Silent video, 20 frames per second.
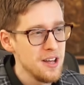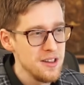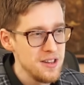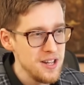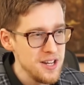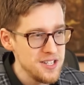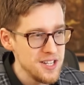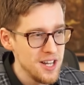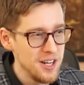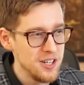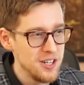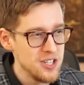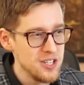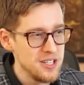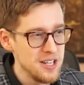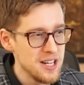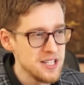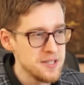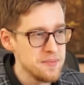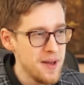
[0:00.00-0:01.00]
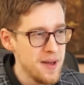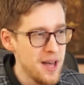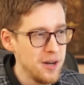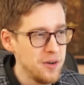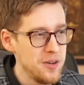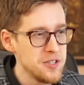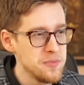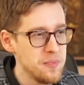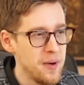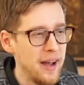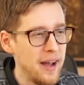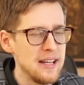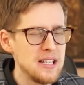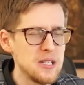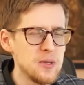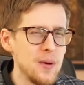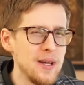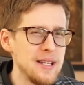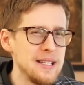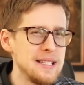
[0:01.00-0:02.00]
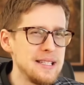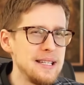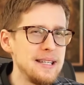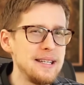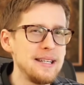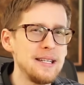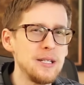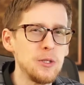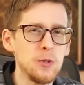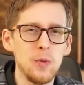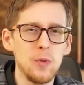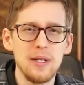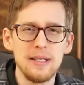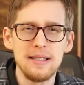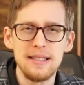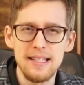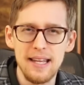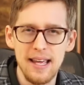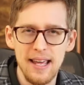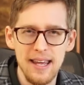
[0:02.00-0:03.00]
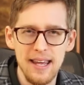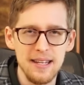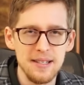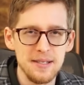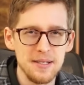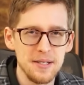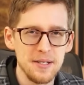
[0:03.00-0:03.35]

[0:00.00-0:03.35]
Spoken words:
these energy dense batteries by 2028.